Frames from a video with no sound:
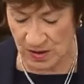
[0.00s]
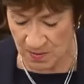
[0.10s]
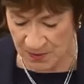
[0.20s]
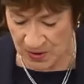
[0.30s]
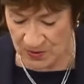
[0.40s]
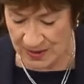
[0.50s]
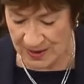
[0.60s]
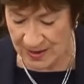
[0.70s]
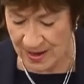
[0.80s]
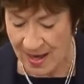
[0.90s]

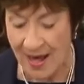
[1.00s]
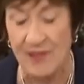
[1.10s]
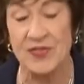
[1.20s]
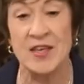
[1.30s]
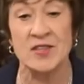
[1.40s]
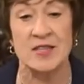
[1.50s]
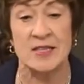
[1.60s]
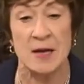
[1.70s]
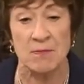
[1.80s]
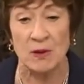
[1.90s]
community.
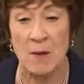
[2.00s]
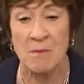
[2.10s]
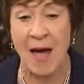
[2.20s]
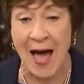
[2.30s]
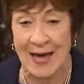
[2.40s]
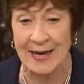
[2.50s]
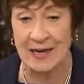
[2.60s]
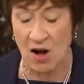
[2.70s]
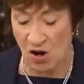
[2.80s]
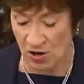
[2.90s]
This diplomatic
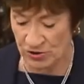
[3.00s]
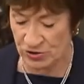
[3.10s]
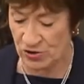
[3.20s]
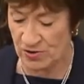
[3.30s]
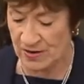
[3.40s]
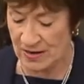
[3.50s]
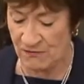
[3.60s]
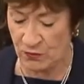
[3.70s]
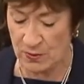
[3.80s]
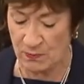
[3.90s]

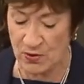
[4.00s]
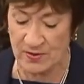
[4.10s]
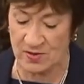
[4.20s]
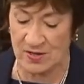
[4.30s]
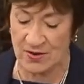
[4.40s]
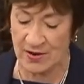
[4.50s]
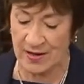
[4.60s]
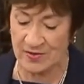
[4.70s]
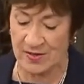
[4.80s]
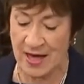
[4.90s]
alternative would put
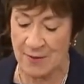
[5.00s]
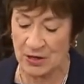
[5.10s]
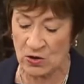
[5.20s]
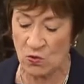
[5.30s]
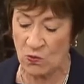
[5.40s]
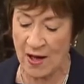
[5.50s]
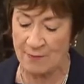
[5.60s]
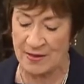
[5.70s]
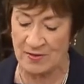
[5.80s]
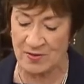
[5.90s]
Syria's chemical
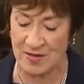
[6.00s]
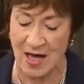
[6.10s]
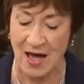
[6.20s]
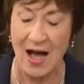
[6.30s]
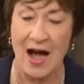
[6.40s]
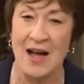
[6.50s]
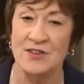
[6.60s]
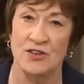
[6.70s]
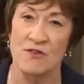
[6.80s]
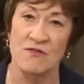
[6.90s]
weapons
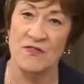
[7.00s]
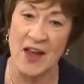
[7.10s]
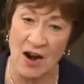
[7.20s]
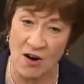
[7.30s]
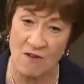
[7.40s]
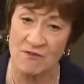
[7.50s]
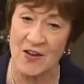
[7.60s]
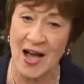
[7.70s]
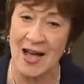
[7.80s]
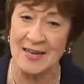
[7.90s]
under
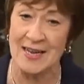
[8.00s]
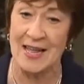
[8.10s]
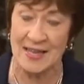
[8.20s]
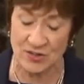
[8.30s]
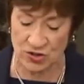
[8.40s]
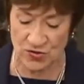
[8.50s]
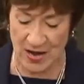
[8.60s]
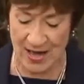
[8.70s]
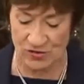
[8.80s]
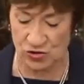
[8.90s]
verified
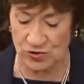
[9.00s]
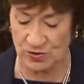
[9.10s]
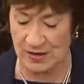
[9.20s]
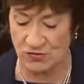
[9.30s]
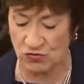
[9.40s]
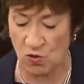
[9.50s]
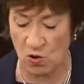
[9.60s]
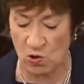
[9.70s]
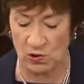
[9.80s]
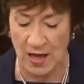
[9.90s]
international
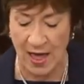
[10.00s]
control